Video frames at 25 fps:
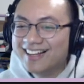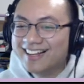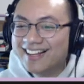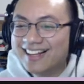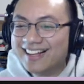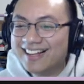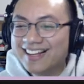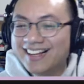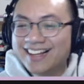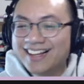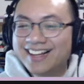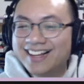
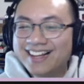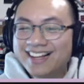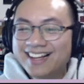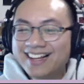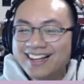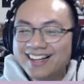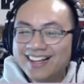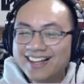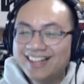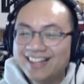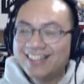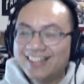
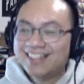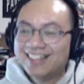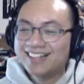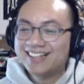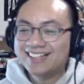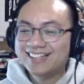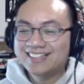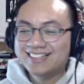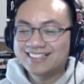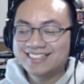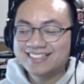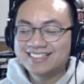
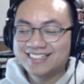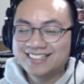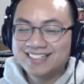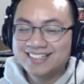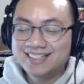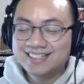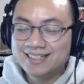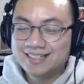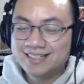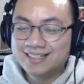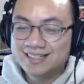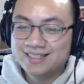
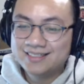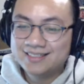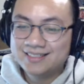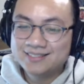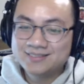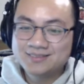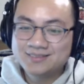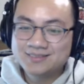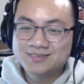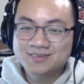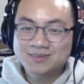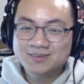
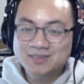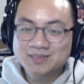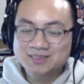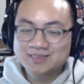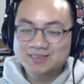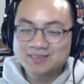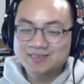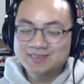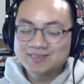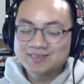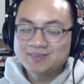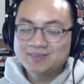
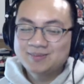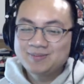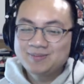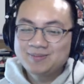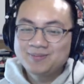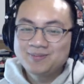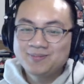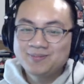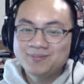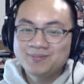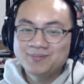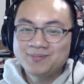
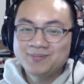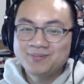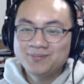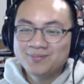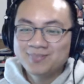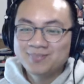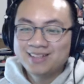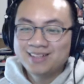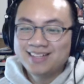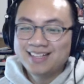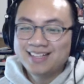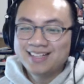
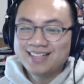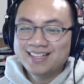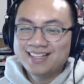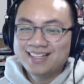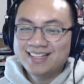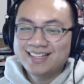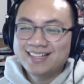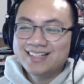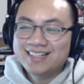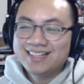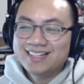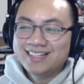
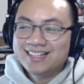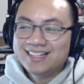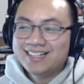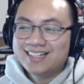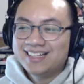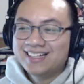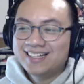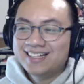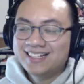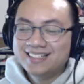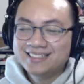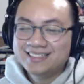
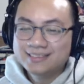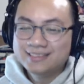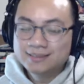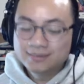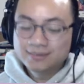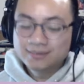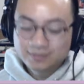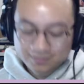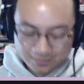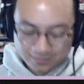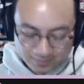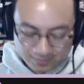
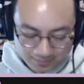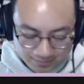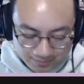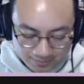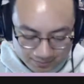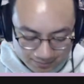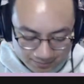[no speech]